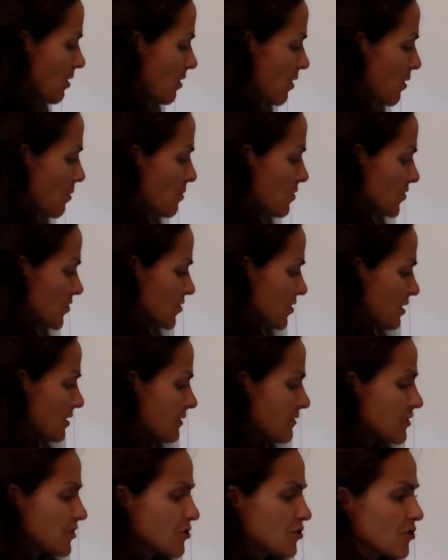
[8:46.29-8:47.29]
almost
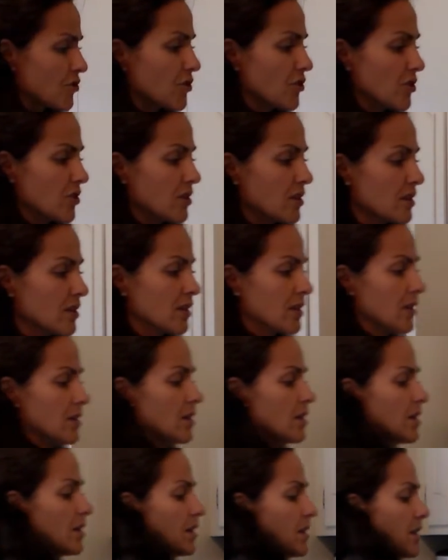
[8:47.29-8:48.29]
all of the sugar
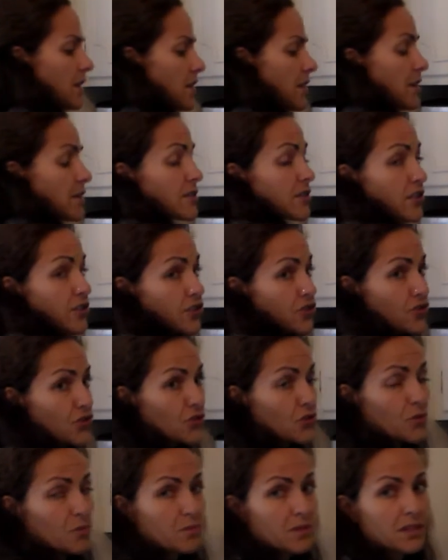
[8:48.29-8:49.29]
is
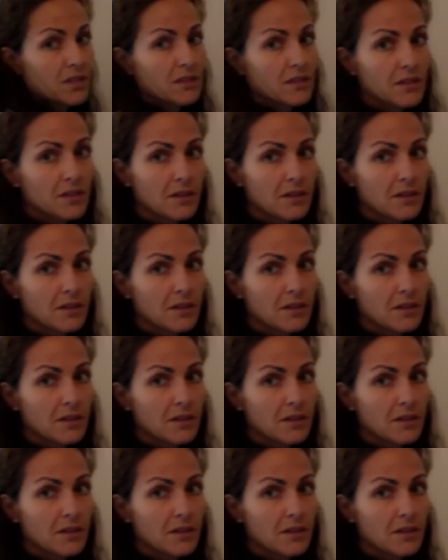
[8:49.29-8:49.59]
consumed